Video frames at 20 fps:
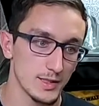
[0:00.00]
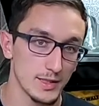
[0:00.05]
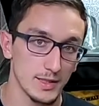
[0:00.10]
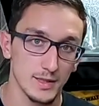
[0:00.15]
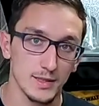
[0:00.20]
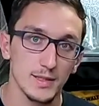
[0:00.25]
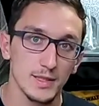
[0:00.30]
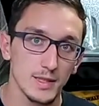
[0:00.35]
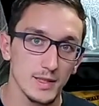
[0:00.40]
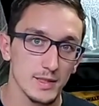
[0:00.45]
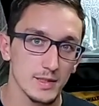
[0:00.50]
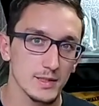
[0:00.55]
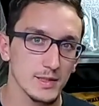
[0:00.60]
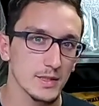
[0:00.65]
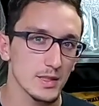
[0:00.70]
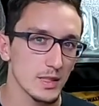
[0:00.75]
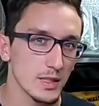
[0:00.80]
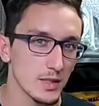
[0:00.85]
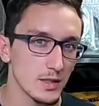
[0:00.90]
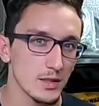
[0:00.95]
delete the
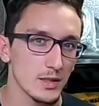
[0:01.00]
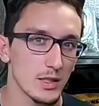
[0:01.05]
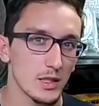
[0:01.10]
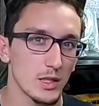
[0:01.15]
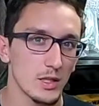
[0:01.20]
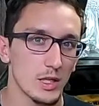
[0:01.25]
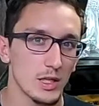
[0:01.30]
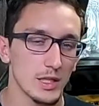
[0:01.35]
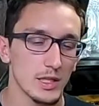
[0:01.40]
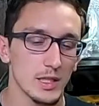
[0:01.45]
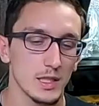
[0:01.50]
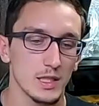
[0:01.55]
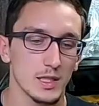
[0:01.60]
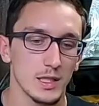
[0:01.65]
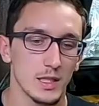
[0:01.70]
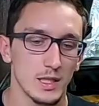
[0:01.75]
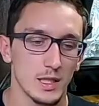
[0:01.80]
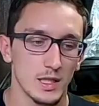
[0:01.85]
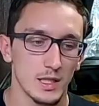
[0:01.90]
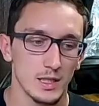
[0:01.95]
security on it,
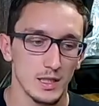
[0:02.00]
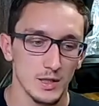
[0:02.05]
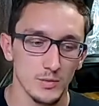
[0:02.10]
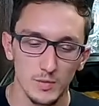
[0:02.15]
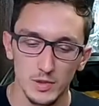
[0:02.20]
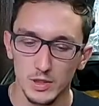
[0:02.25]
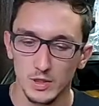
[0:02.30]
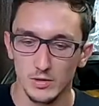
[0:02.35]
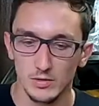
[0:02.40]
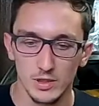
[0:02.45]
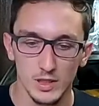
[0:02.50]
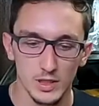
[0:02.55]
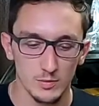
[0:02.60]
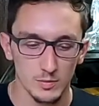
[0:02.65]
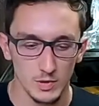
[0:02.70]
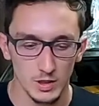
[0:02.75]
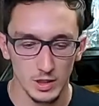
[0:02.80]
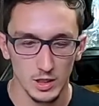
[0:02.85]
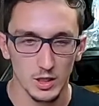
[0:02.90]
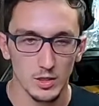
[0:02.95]
let me know down
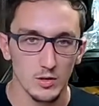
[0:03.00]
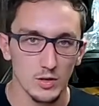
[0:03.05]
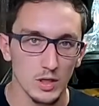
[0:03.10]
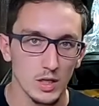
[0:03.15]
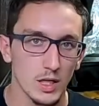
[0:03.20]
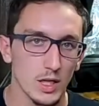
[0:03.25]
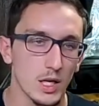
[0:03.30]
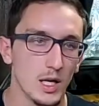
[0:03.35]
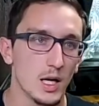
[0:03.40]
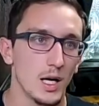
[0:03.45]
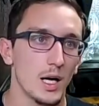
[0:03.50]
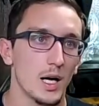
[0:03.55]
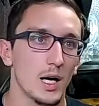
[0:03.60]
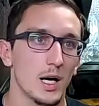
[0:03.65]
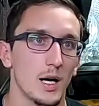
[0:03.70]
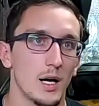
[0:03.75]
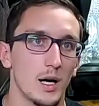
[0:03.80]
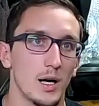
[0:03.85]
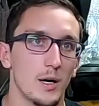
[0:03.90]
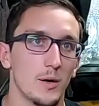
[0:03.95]
below.
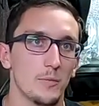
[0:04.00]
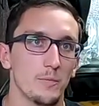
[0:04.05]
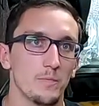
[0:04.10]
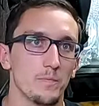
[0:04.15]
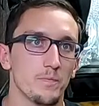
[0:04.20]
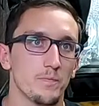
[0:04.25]
I